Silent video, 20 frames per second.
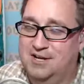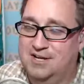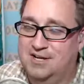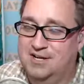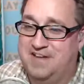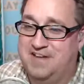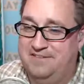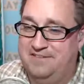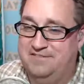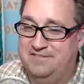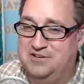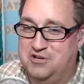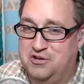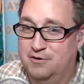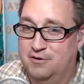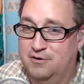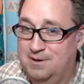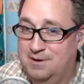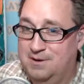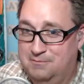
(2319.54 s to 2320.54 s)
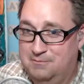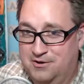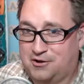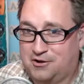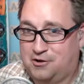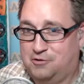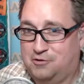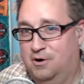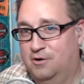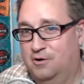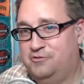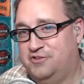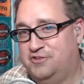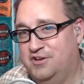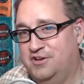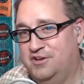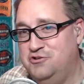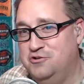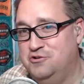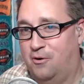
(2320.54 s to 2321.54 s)
David, do you remember the quotes that
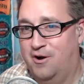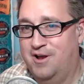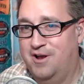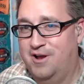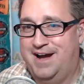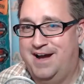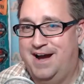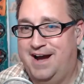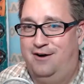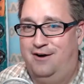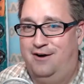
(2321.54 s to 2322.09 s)
you pointed out?